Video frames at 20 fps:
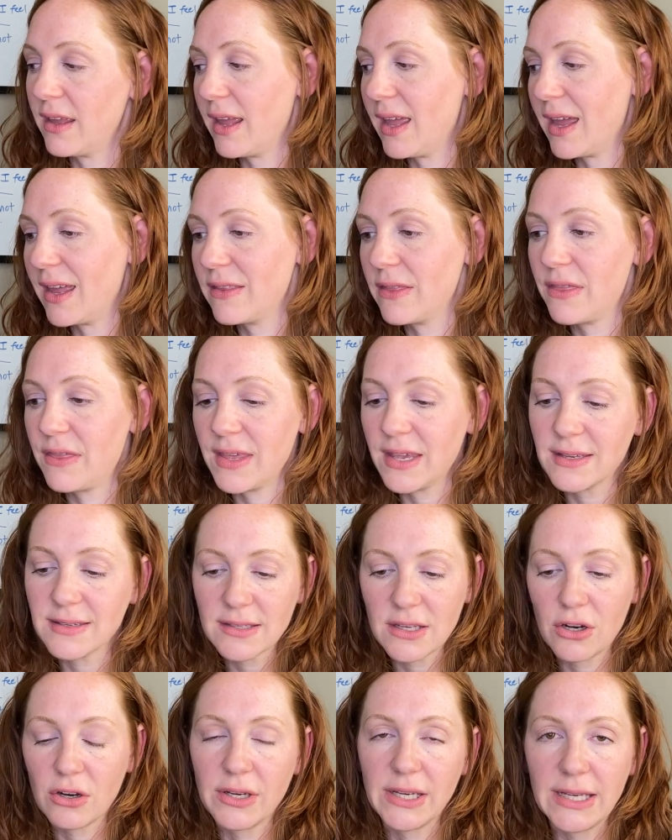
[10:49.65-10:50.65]
and things
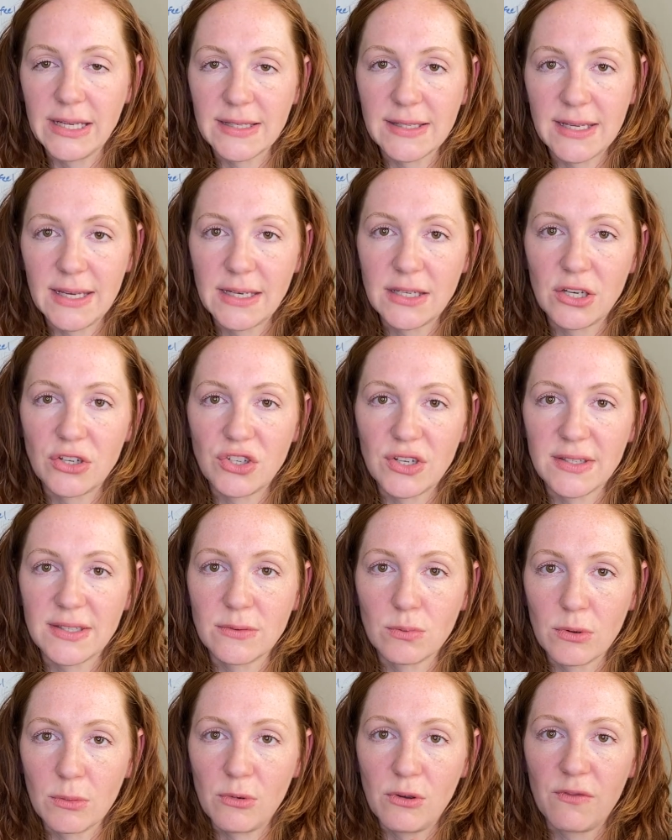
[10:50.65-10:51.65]
that are easy to just
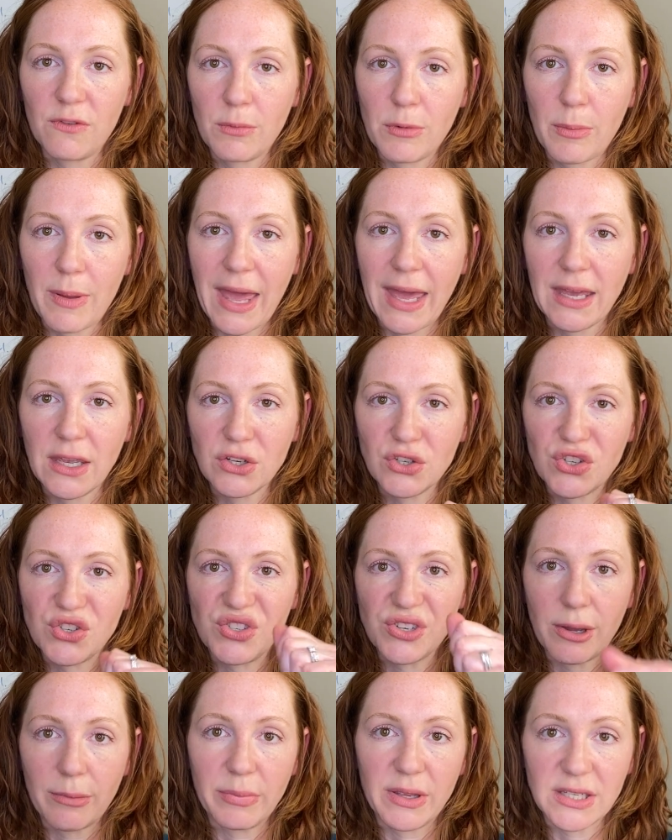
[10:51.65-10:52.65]
remove from a package and
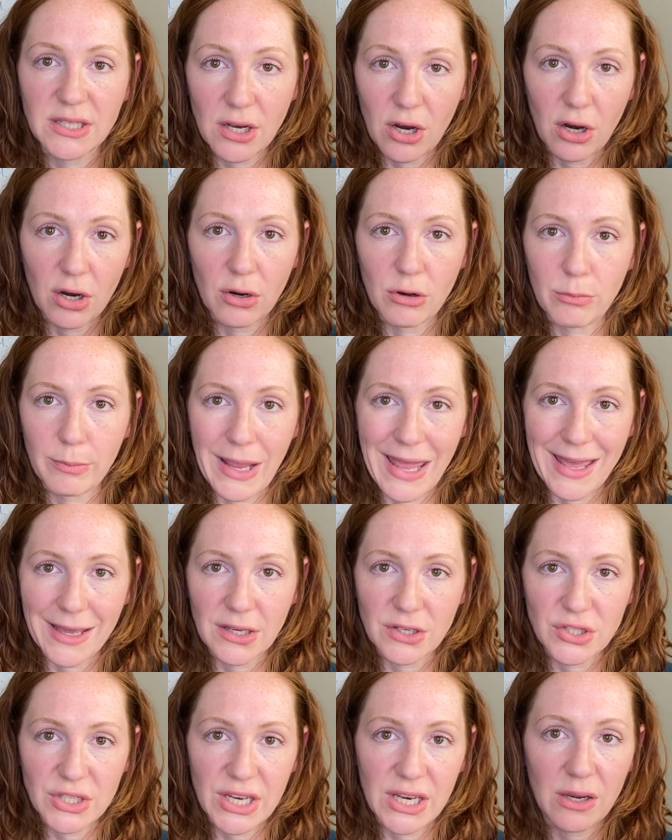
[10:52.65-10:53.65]
dump into our own
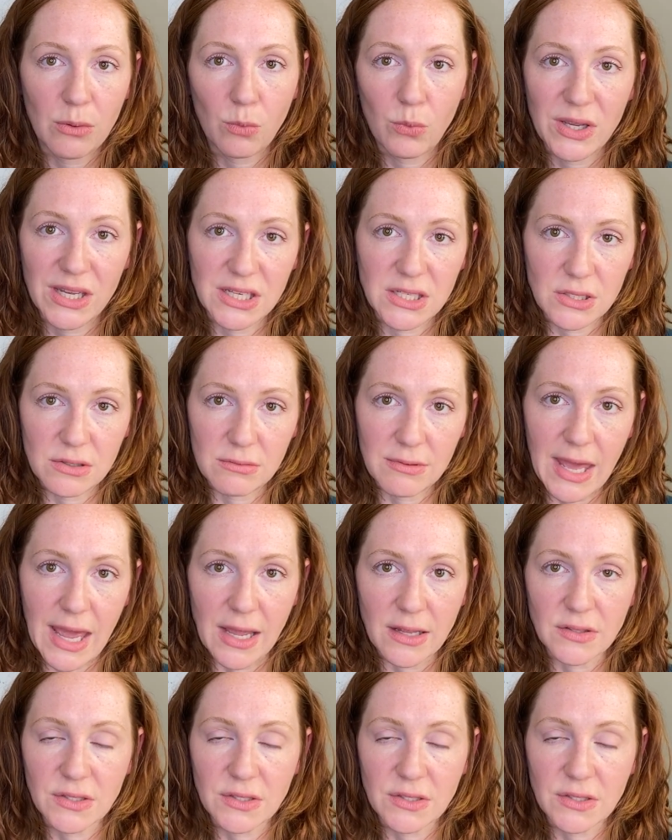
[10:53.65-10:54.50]
packaging, we do that.